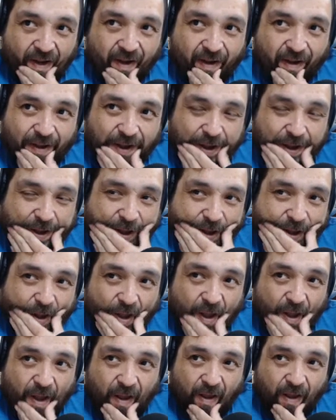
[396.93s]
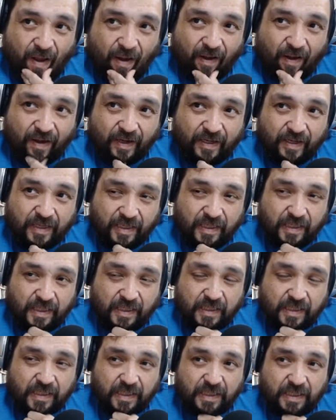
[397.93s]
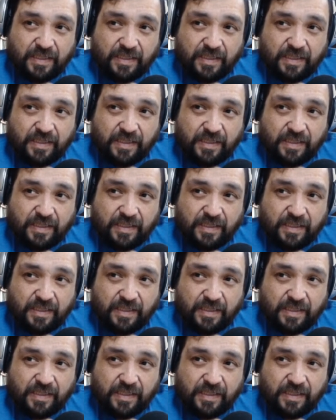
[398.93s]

(not speaking)